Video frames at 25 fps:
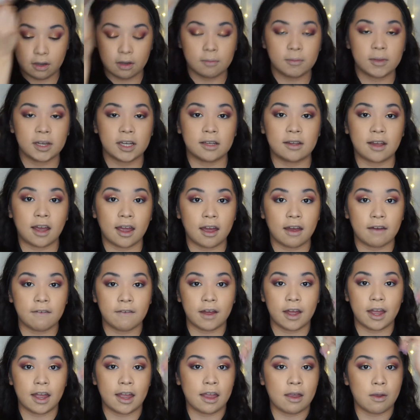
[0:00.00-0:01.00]
because I have
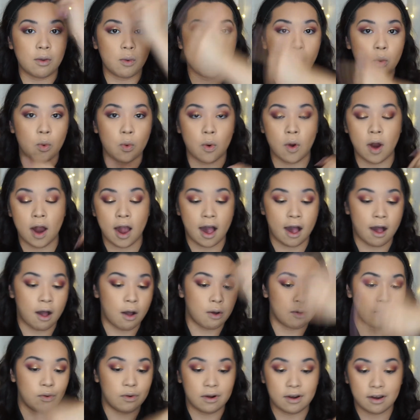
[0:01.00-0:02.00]
a
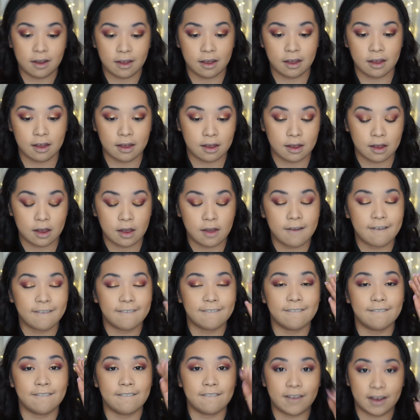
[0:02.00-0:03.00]
round,
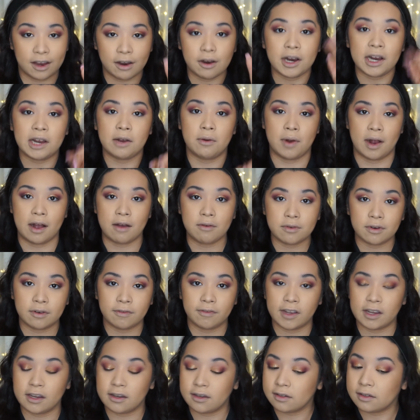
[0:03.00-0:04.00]
very round
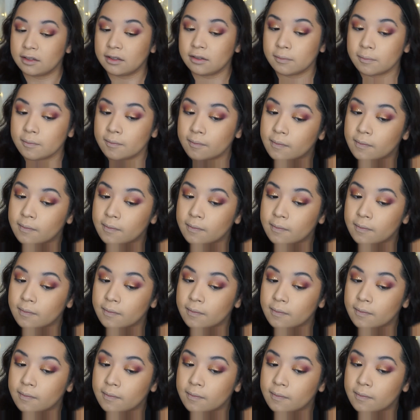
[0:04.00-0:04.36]
face.